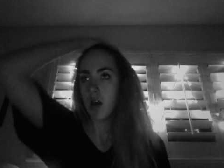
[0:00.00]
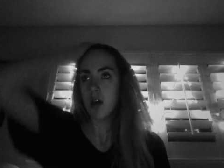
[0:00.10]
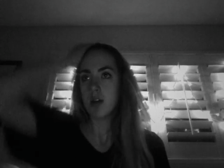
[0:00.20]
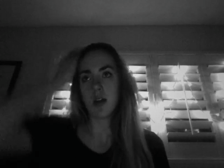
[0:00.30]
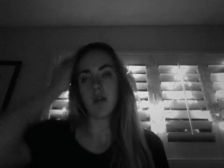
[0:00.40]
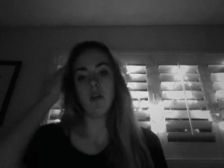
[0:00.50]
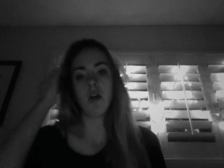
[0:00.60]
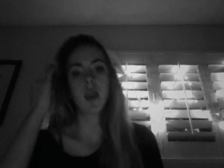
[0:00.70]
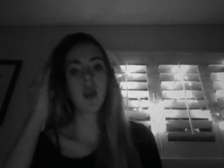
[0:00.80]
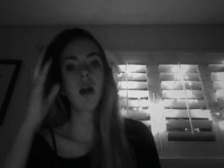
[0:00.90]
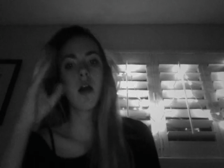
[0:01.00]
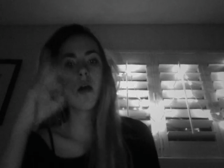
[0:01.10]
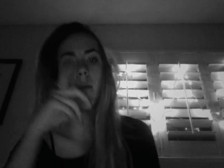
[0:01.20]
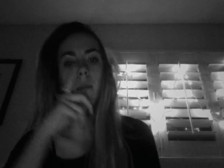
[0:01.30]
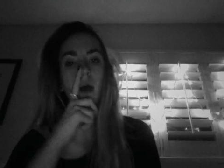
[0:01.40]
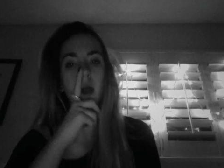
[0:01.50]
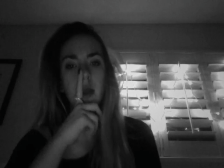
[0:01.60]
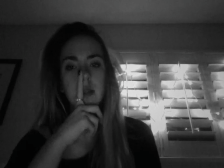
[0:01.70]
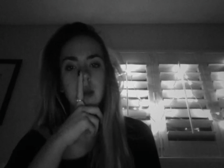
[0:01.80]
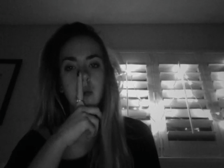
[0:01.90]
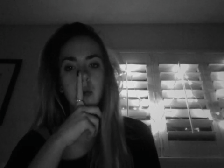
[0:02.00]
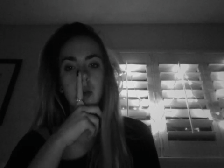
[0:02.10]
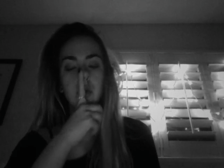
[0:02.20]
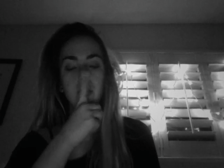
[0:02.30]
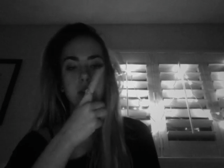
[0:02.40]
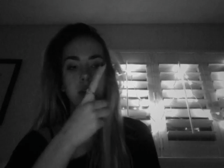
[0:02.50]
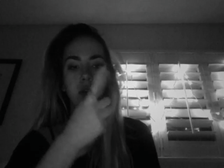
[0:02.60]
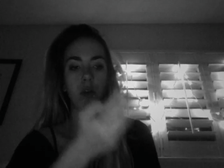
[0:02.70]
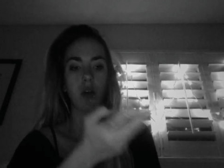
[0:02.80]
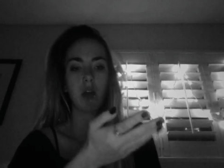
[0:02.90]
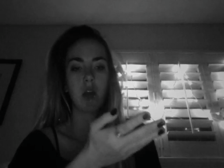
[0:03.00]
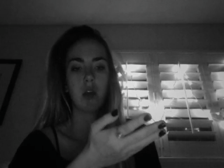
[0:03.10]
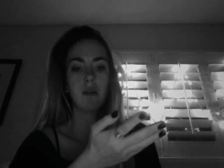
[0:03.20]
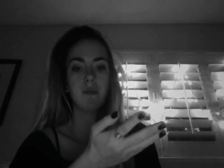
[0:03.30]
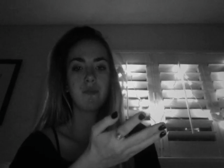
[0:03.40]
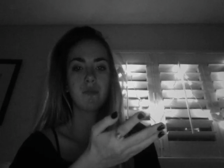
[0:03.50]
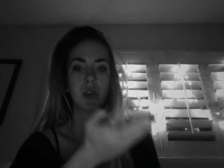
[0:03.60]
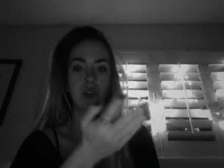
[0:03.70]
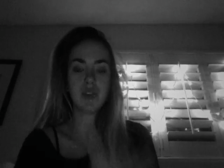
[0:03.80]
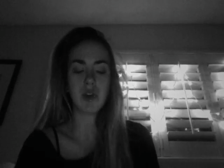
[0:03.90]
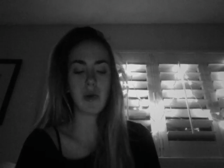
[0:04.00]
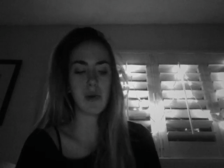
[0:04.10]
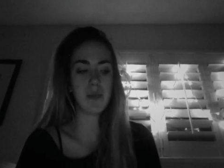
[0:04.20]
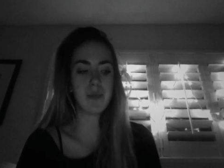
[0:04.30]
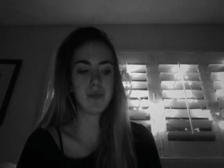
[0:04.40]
start vlogging, but I really do want to start vlogging, so